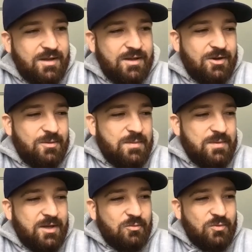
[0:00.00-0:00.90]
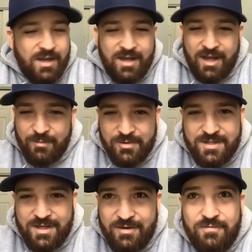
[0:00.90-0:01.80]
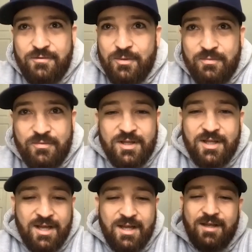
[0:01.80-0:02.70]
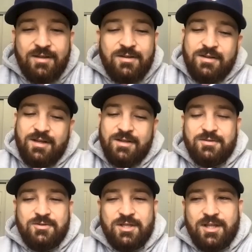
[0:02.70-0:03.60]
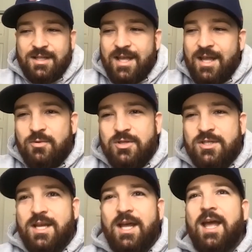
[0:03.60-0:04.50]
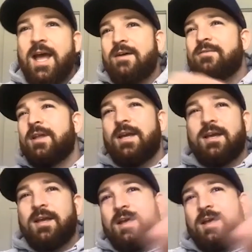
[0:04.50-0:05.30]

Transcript: you know, maybe they can rent cameras there and film for the day and do shit like that. It would just kind of have like